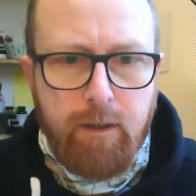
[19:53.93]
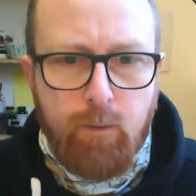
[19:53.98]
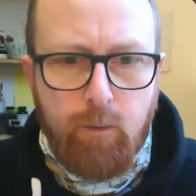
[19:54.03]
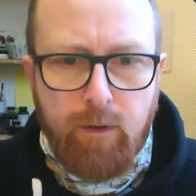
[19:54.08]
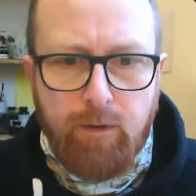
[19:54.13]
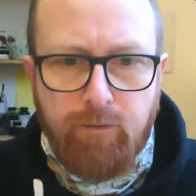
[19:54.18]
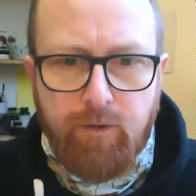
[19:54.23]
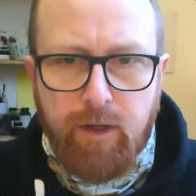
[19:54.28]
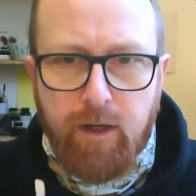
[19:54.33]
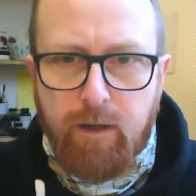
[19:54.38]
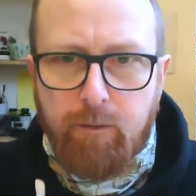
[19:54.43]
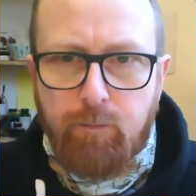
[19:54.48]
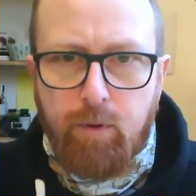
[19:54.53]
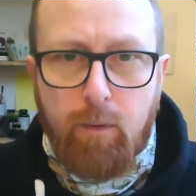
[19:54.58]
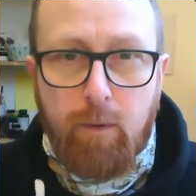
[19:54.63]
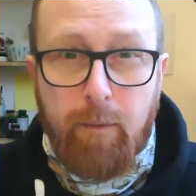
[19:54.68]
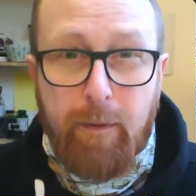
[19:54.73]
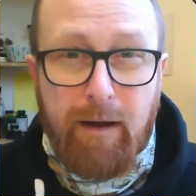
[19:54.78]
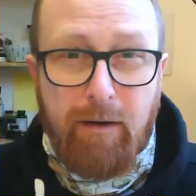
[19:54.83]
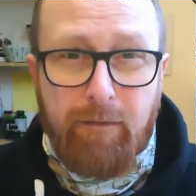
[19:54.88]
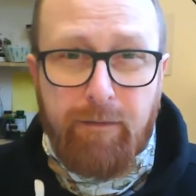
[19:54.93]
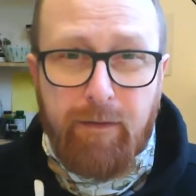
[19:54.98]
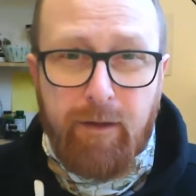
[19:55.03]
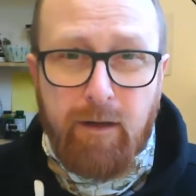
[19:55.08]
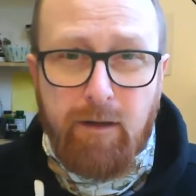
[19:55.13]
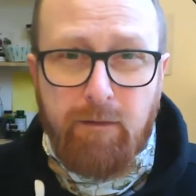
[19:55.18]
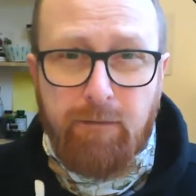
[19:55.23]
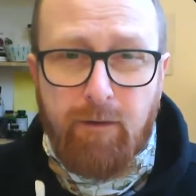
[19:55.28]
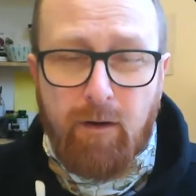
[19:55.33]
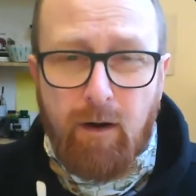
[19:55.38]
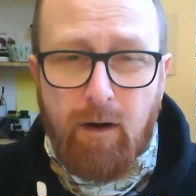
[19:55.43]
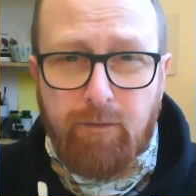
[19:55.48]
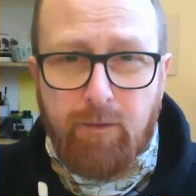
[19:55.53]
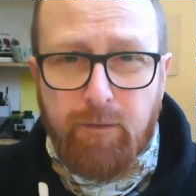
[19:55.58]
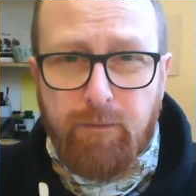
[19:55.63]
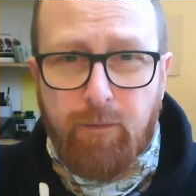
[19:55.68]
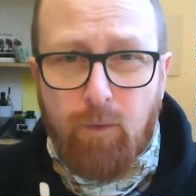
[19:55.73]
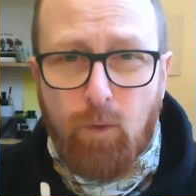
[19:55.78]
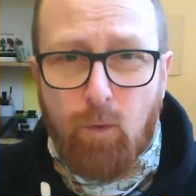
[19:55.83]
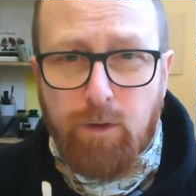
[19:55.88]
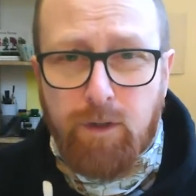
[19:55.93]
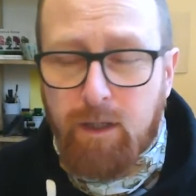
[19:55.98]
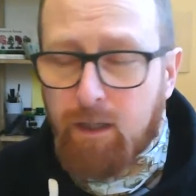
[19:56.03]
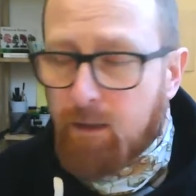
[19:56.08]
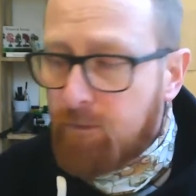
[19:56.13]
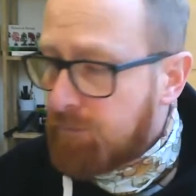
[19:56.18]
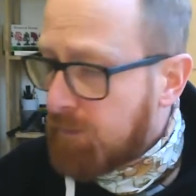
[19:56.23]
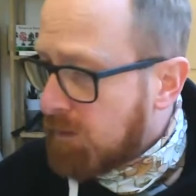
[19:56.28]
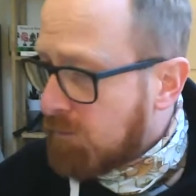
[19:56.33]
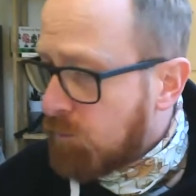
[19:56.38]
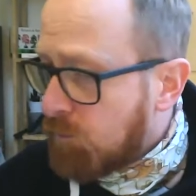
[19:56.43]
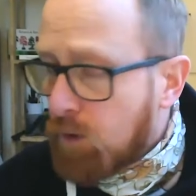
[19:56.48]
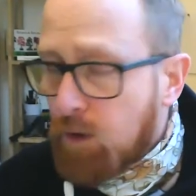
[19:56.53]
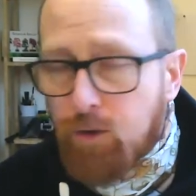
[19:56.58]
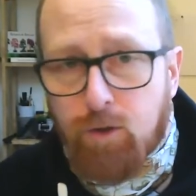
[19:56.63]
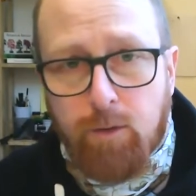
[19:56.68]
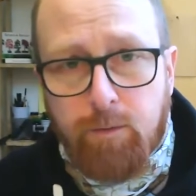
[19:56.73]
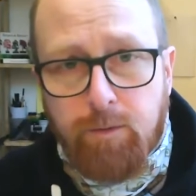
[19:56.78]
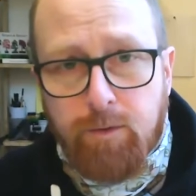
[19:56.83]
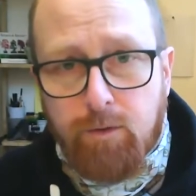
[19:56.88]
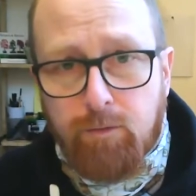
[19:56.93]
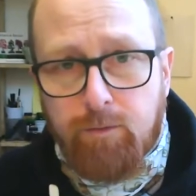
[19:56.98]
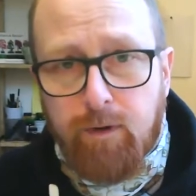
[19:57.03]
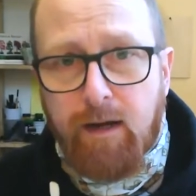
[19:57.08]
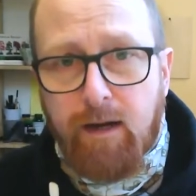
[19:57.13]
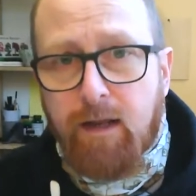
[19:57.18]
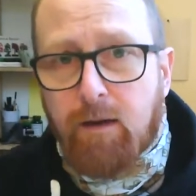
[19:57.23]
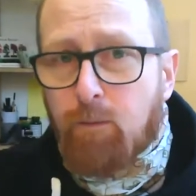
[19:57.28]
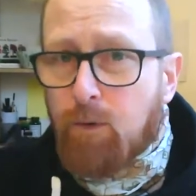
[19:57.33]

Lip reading: We've done probably about 35 to 40 of these workshops already,